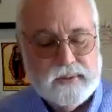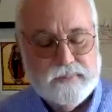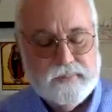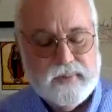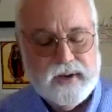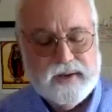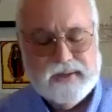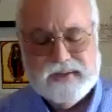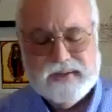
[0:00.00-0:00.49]

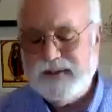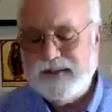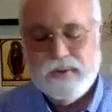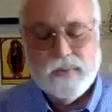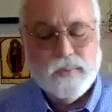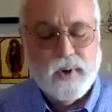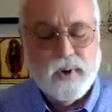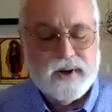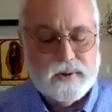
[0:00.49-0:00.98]
It
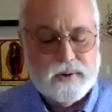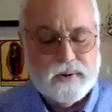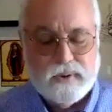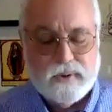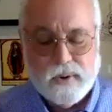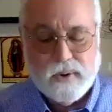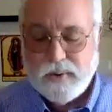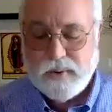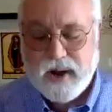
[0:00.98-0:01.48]
doesn't want
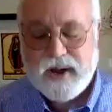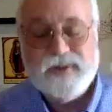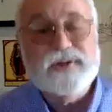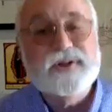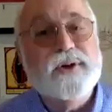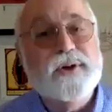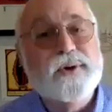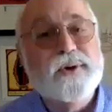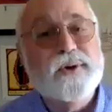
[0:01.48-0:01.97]

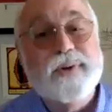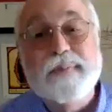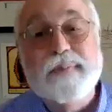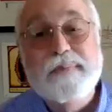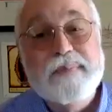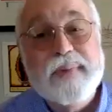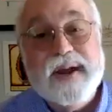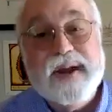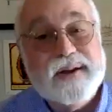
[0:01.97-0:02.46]
Horacio to
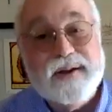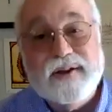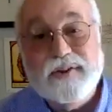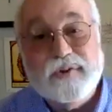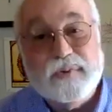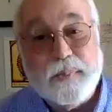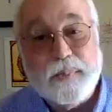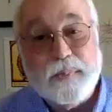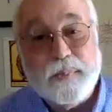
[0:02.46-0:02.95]
meet
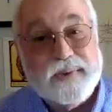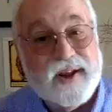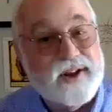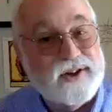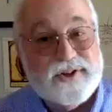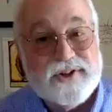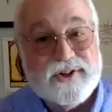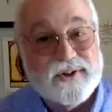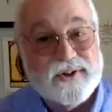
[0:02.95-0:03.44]
his
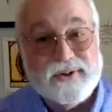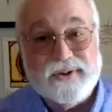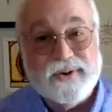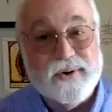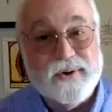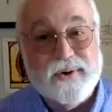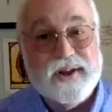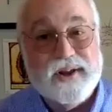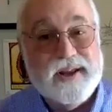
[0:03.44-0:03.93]
potential
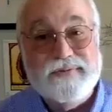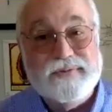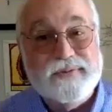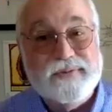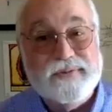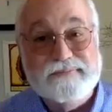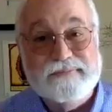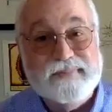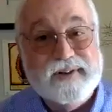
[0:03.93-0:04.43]
or
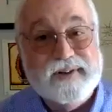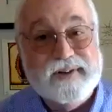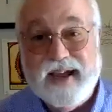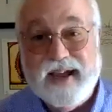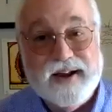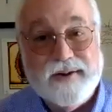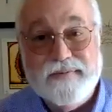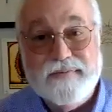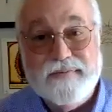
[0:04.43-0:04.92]
even
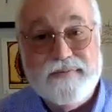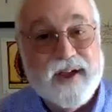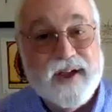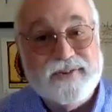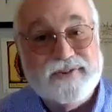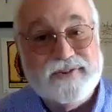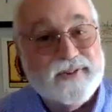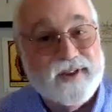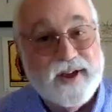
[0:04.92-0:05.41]
get a
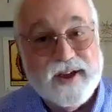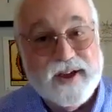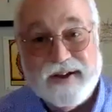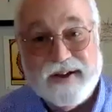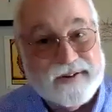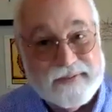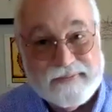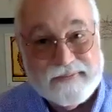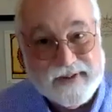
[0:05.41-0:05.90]

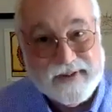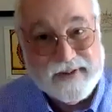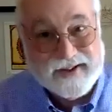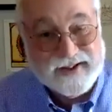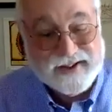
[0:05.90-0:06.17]
vasectomy.